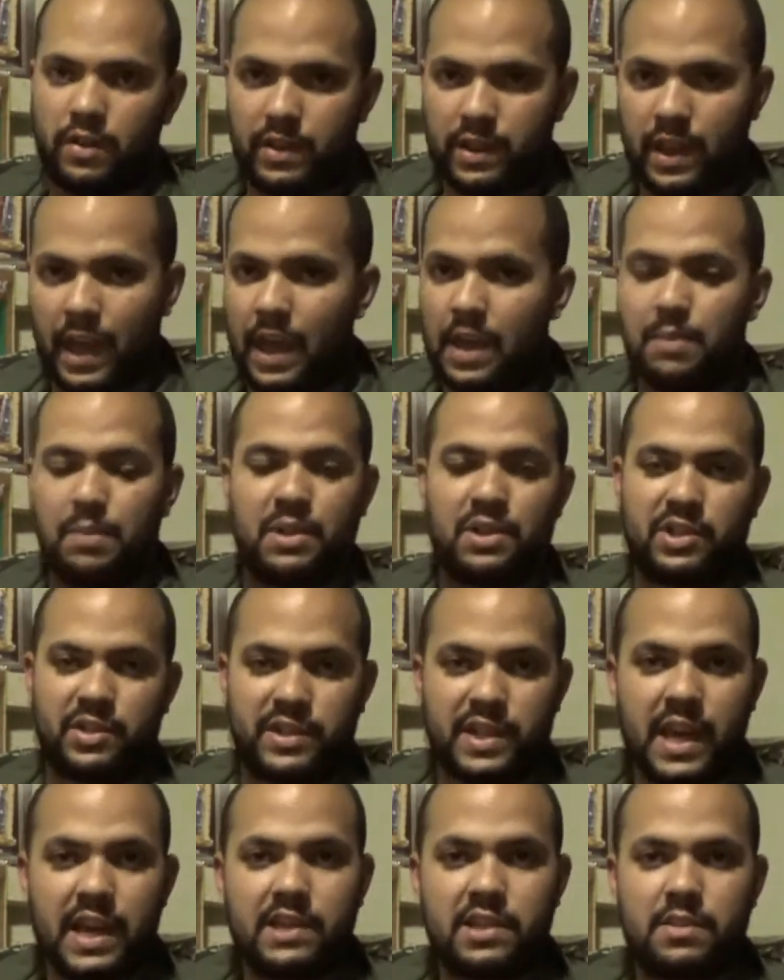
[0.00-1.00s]
had a bunch of
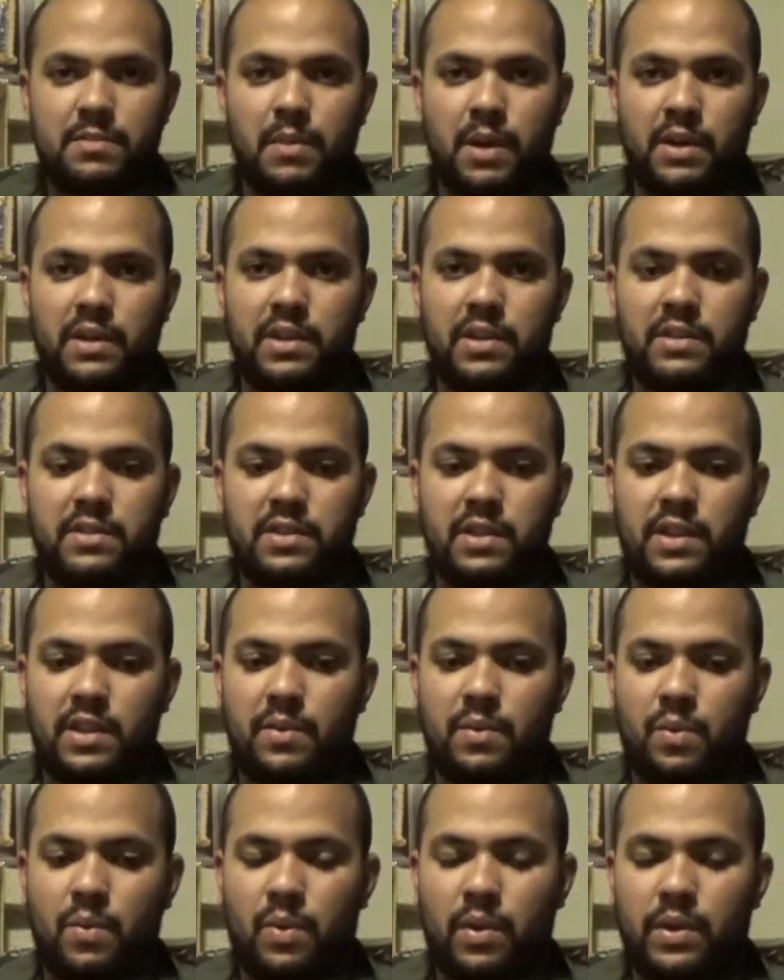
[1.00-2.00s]
test monkeys that they
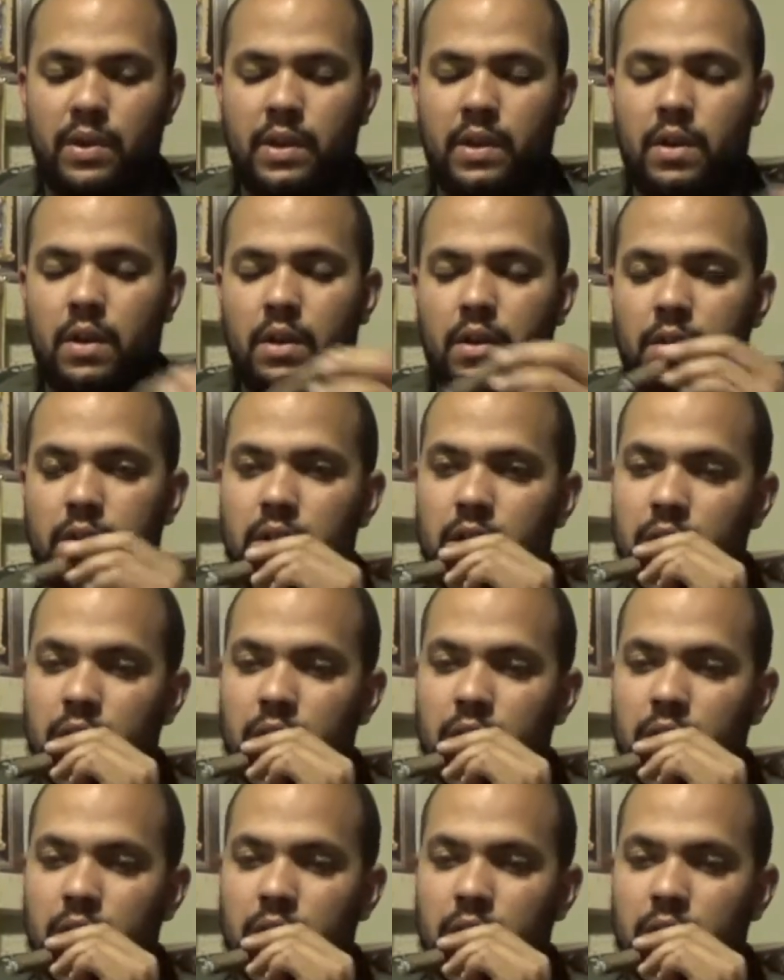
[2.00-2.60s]
were working on.